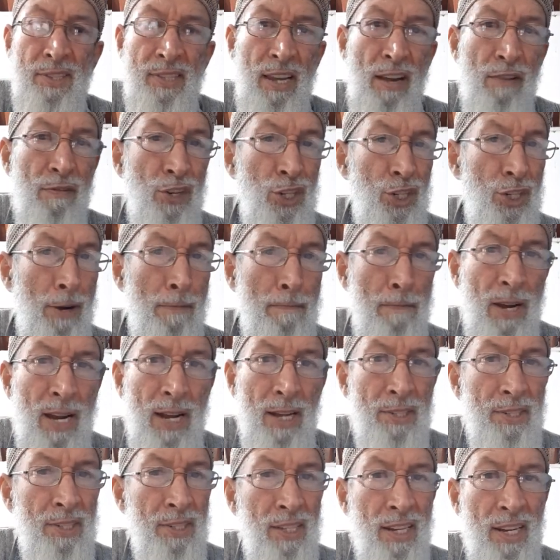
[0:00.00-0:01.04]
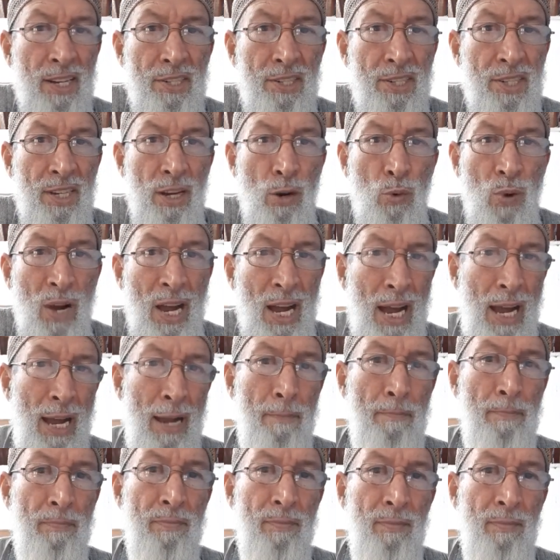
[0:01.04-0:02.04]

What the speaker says: 7th Shabbat that Yahweh